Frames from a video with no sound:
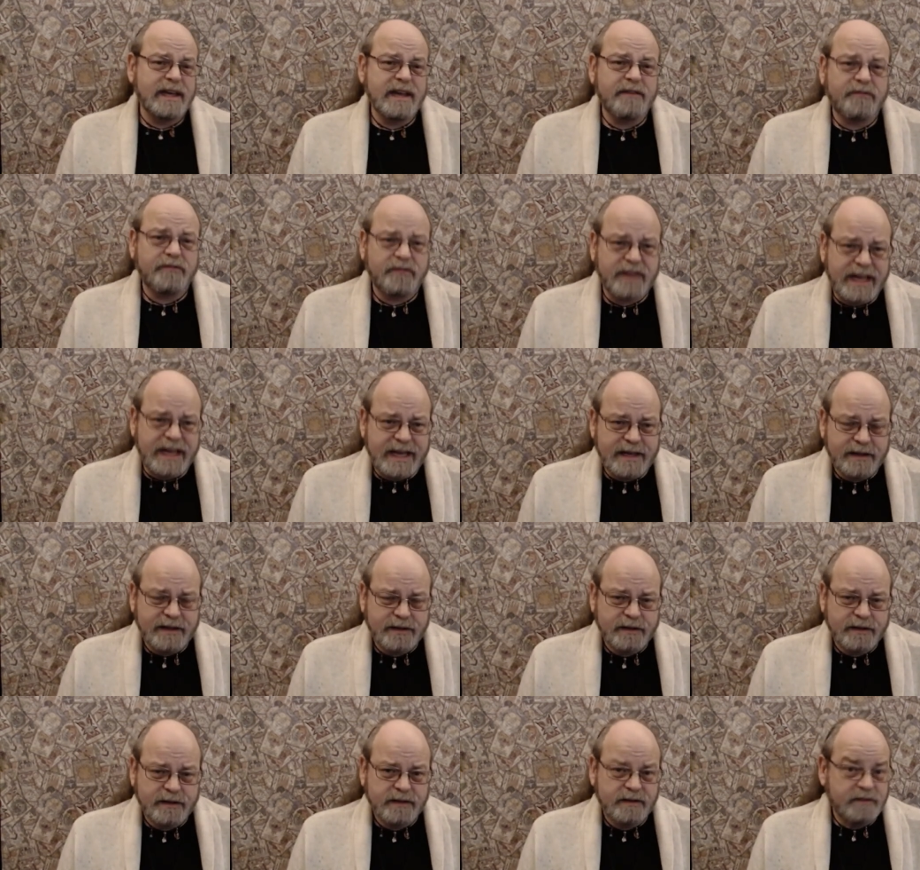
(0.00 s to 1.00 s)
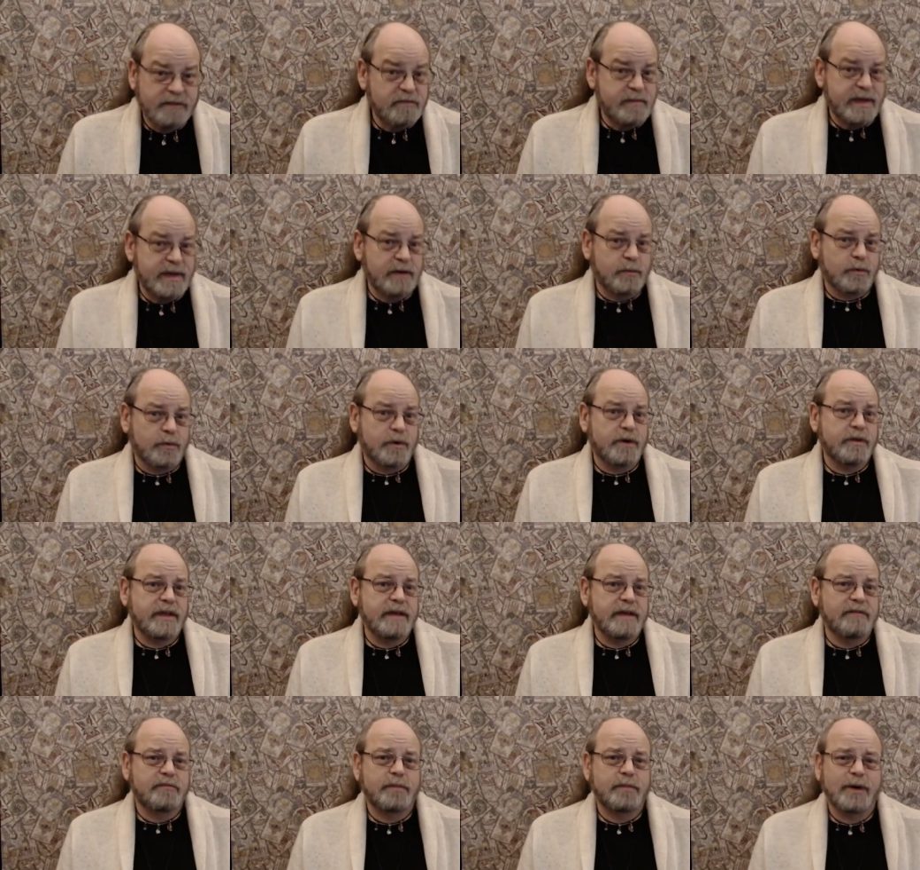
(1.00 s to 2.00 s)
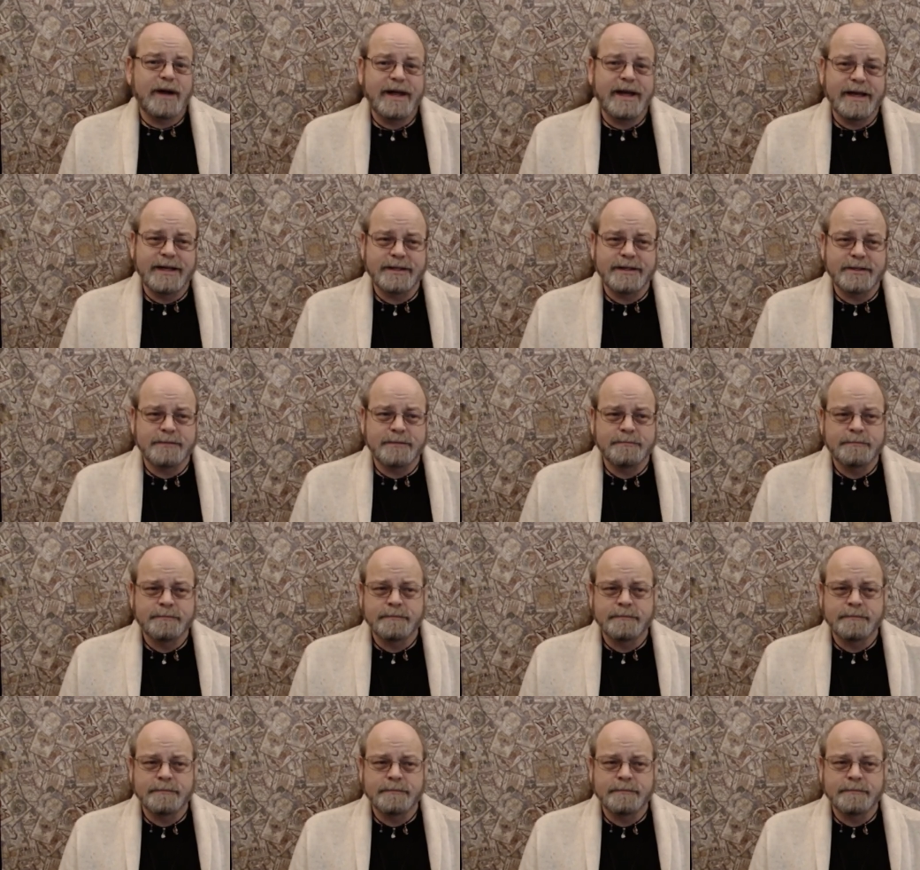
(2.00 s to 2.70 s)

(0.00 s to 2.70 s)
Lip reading: nifty, of being worthy of praise.